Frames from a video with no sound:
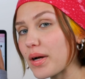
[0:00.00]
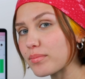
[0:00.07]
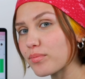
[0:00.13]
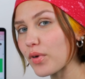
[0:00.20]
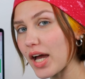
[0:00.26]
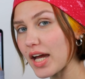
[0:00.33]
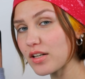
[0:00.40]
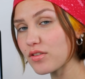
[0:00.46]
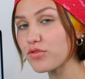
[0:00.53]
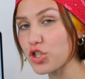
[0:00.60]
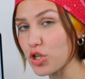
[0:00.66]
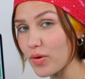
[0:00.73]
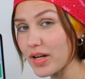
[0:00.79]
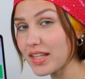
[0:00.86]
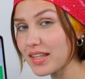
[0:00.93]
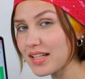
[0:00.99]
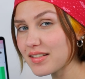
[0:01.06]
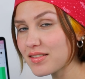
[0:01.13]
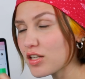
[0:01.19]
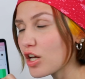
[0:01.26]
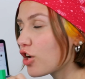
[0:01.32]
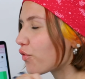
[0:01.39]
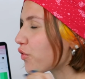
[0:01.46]
I'm kind of showing
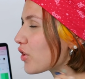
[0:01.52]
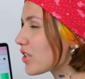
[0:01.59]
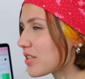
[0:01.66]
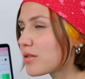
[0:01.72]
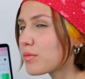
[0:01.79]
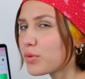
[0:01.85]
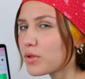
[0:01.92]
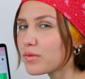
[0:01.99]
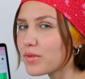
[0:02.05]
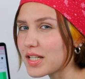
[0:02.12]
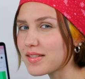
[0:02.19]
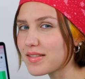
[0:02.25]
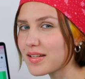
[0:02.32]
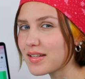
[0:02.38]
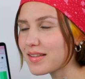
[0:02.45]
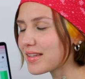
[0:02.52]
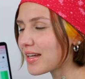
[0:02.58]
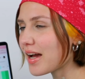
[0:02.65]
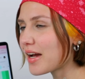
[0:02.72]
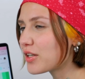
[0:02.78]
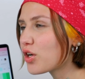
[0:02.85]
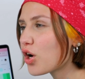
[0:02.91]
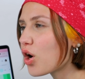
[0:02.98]
this for the simple reason that
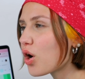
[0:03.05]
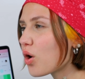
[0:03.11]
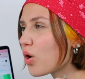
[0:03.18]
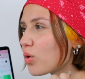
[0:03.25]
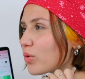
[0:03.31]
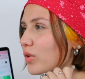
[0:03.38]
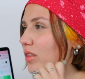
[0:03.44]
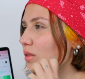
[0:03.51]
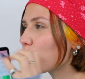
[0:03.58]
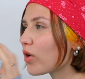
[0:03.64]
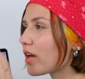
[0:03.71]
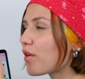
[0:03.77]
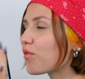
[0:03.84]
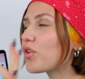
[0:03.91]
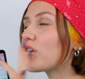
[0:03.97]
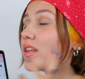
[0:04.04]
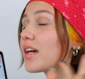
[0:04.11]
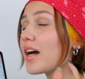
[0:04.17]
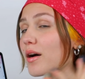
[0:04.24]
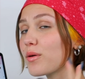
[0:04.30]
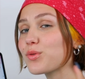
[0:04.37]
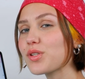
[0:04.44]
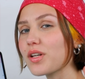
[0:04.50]
I know whatever the
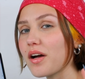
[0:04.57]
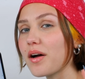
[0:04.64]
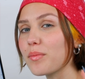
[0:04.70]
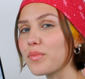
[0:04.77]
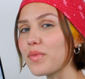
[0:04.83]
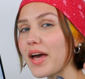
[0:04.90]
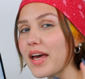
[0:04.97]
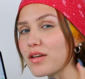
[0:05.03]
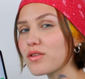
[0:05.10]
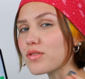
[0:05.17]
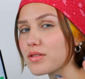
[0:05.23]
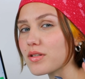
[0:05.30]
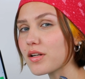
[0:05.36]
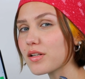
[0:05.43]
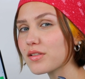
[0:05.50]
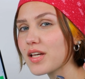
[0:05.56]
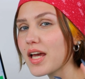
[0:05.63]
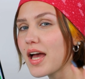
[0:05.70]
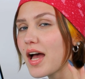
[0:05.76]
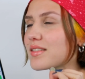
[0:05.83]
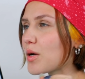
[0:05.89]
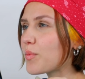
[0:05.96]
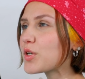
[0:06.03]
outcome end result,
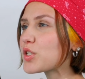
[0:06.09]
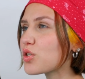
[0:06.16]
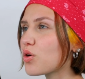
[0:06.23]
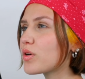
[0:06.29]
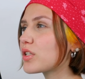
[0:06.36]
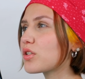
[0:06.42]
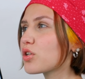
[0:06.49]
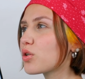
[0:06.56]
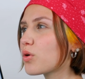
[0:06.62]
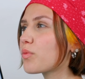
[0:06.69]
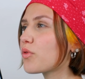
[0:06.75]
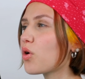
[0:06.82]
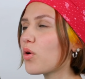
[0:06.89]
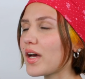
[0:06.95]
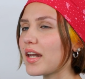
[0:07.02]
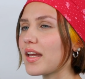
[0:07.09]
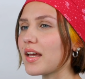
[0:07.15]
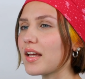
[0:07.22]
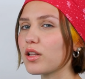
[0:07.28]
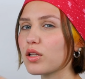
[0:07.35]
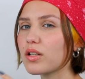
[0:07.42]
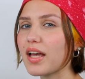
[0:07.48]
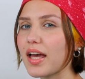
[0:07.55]
someone's going to go at
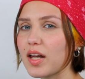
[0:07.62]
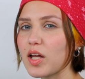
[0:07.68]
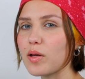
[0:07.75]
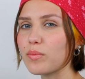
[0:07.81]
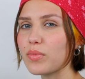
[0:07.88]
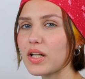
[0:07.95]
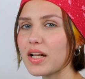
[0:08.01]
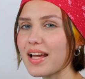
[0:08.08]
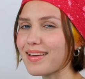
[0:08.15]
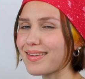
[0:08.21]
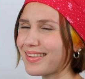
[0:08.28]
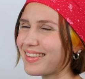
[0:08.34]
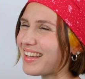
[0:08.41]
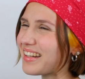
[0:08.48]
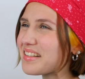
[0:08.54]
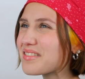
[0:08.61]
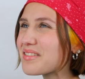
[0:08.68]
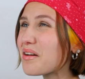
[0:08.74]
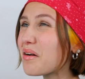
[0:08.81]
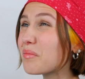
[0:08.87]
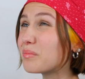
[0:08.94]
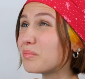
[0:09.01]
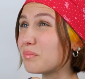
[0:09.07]
it, look at it and be like, that is
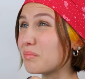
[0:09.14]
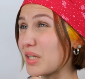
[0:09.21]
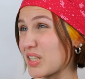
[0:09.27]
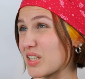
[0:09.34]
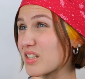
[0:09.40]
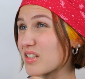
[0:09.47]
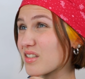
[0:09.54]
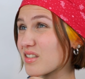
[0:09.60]
not mint.